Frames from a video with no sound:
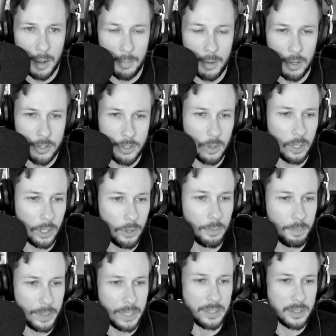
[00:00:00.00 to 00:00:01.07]
I'm um, also a little
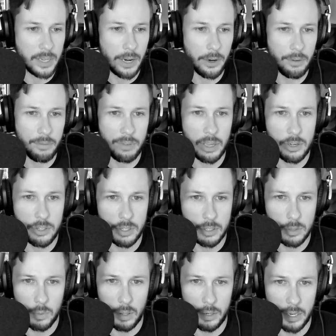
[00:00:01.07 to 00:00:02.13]
bit scared of VHS
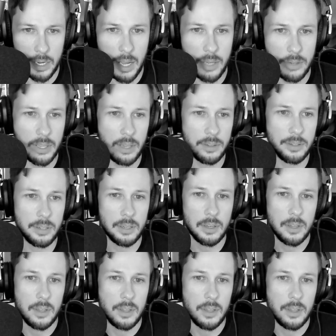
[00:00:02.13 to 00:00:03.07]
quality content.